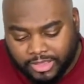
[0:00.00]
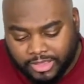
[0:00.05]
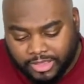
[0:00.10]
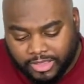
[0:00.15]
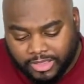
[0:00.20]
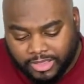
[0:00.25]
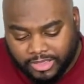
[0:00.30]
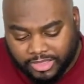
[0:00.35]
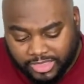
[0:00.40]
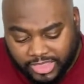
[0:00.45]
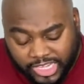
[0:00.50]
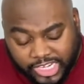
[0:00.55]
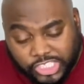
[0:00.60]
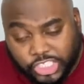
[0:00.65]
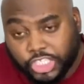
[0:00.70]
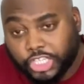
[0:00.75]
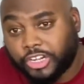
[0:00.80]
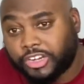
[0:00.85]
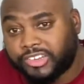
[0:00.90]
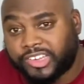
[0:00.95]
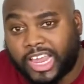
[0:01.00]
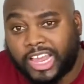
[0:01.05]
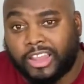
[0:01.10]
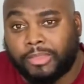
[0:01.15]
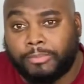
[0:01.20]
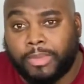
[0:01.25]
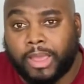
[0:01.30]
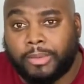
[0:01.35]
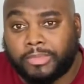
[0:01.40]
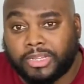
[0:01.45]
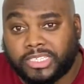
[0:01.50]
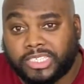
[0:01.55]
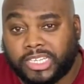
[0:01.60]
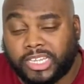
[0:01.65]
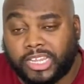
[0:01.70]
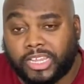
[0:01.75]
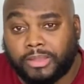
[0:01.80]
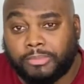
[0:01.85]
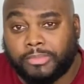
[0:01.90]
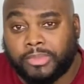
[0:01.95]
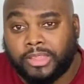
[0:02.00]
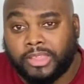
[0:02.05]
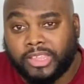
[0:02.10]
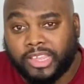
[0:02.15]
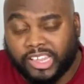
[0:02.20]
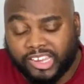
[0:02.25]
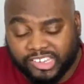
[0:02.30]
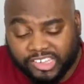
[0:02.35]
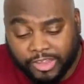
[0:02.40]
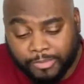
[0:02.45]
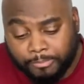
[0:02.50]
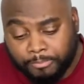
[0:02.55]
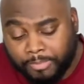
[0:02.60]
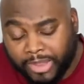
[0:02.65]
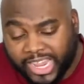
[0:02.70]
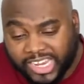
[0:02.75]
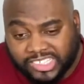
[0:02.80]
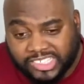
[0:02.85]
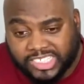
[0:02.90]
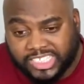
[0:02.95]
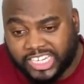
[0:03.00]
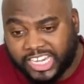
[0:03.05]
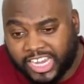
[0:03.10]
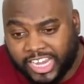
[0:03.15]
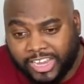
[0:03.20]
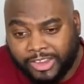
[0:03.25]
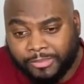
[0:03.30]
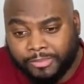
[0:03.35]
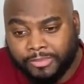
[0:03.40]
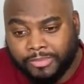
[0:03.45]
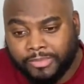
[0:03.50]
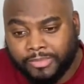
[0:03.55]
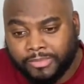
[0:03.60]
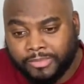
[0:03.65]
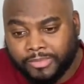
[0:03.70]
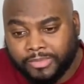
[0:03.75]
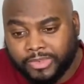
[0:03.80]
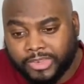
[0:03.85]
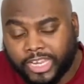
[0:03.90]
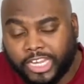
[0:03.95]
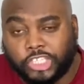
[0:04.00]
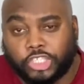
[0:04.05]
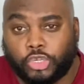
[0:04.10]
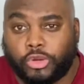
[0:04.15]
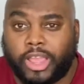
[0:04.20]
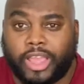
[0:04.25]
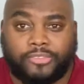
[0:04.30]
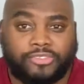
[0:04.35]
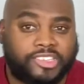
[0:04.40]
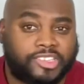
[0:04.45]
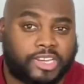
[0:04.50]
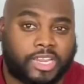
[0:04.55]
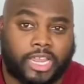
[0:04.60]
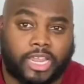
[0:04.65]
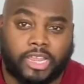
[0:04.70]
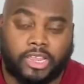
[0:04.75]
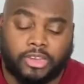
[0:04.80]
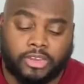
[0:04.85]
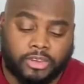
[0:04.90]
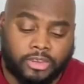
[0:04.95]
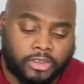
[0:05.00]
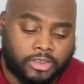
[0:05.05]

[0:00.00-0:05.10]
This year's Alabama team is the best team that you have seen.